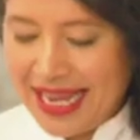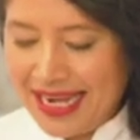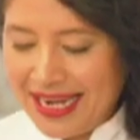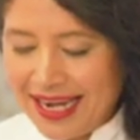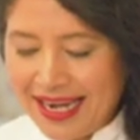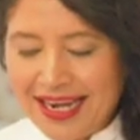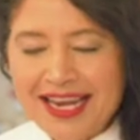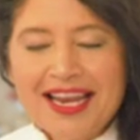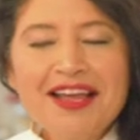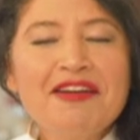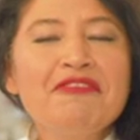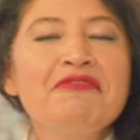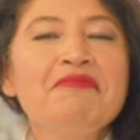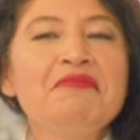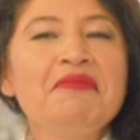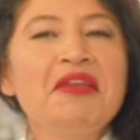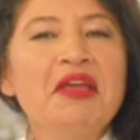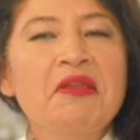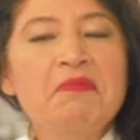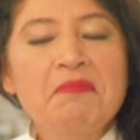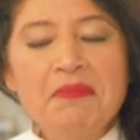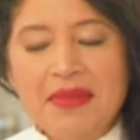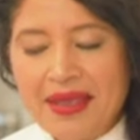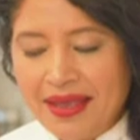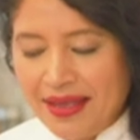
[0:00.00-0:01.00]
and I love
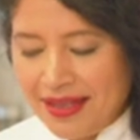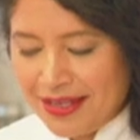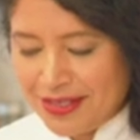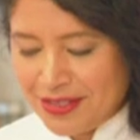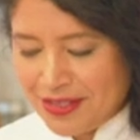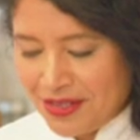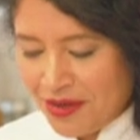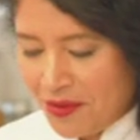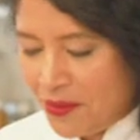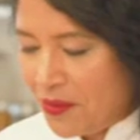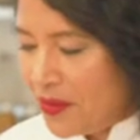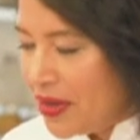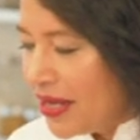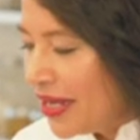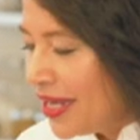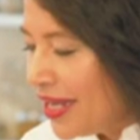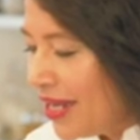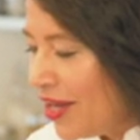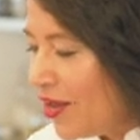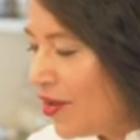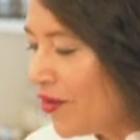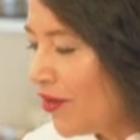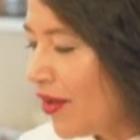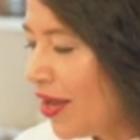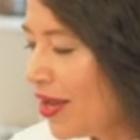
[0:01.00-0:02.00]
nutmeg. So
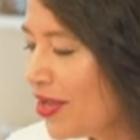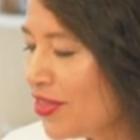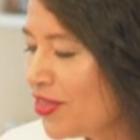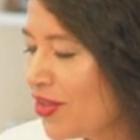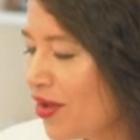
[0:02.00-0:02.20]
here I